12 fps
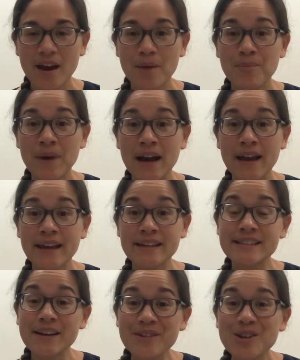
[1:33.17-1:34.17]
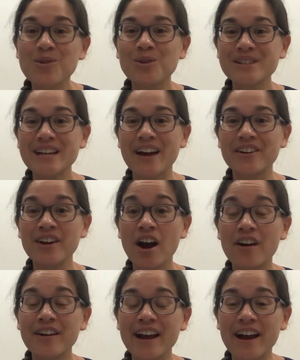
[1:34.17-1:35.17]
My 7-year-old daughter,
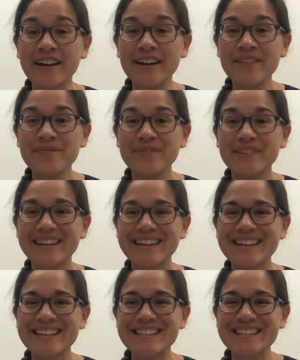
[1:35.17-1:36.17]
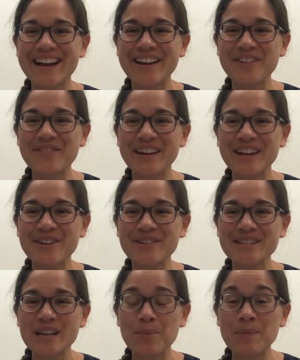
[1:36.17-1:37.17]
Ariana, is on the
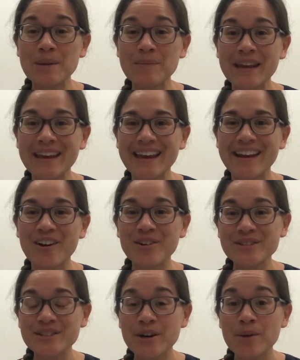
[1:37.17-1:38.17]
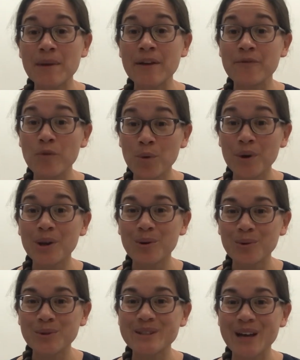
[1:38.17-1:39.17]
videos helping me, and also my
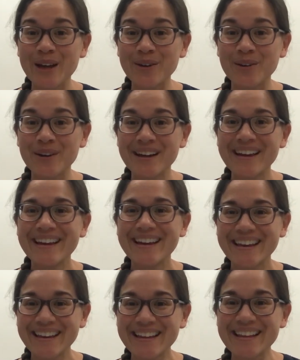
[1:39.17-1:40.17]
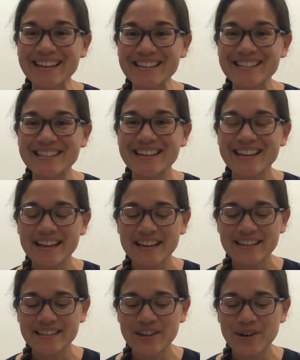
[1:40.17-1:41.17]
4-year-old daughter, Elise.
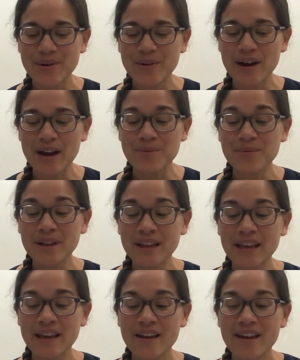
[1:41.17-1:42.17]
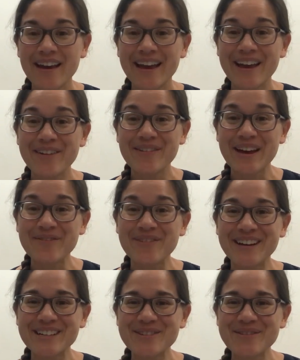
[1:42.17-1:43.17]
So I really have had
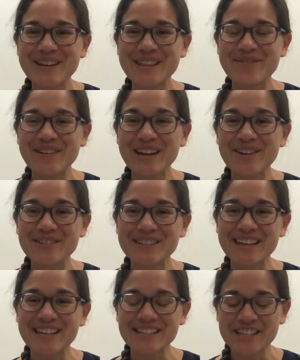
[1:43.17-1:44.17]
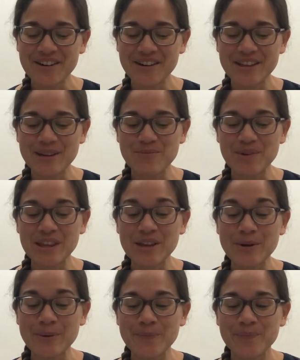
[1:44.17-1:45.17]
fun doing the videos and sharing them with you.